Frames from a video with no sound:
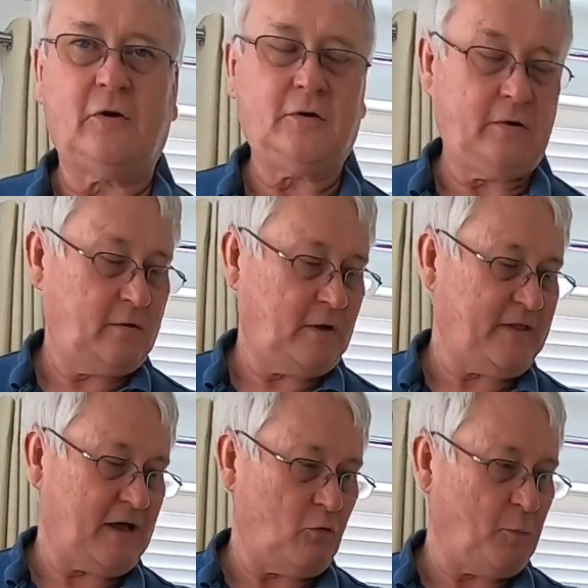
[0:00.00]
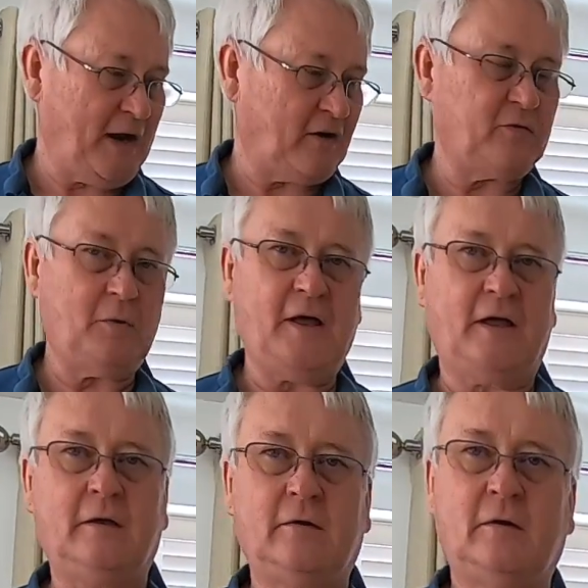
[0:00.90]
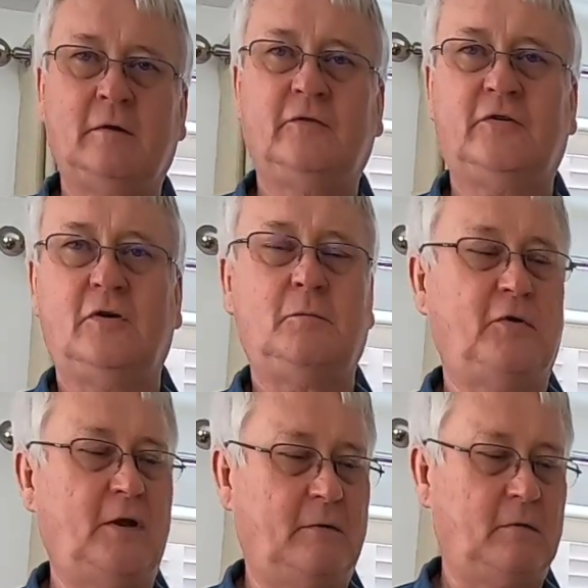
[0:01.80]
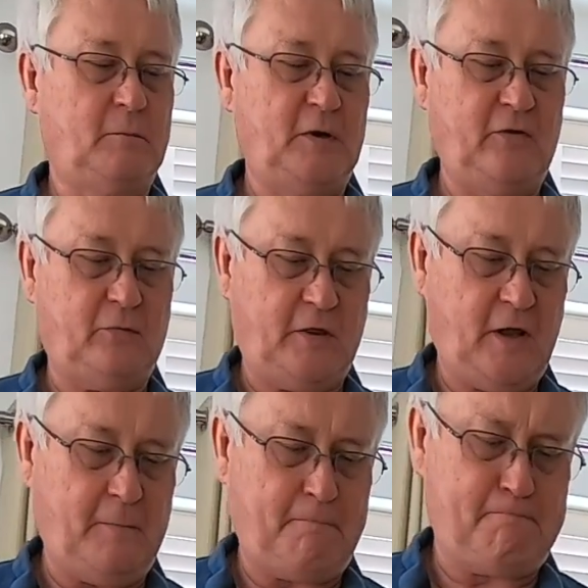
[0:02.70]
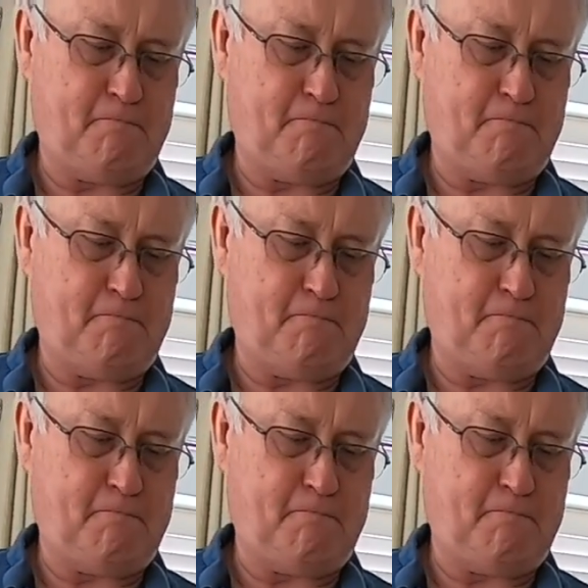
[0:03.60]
good, and that all packs away. So brilliant, I'm pleased with that.